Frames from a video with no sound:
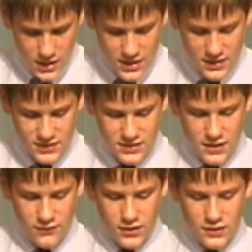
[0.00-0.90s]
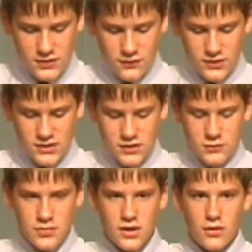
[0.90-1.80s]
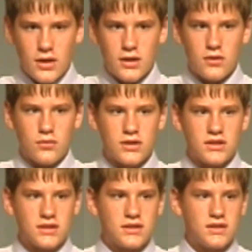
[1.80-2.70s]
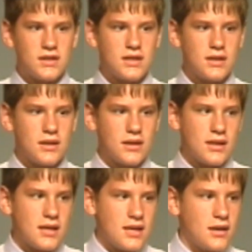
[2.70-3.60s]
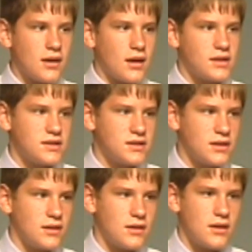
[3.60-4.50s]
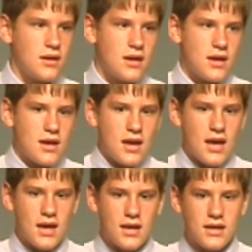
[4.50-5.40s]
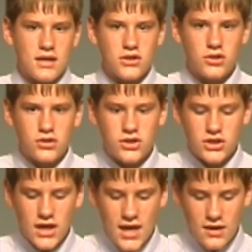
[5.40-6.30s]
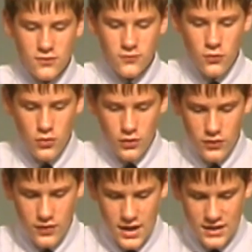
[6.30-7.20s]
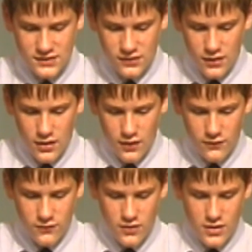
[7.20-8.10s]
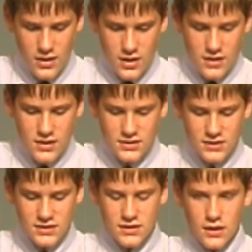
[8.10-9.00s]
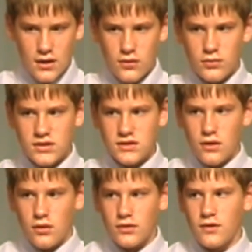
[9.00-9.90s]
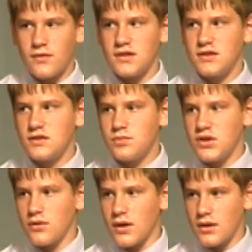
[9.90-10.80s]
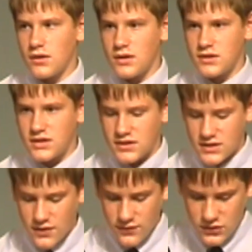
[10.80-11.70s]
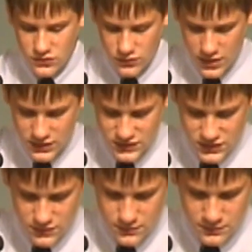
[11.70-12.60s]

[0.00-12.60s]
He's given us of His Spirit, which is in us, and it should shine forth as love. This is the result of His Spirit, which He's given to us.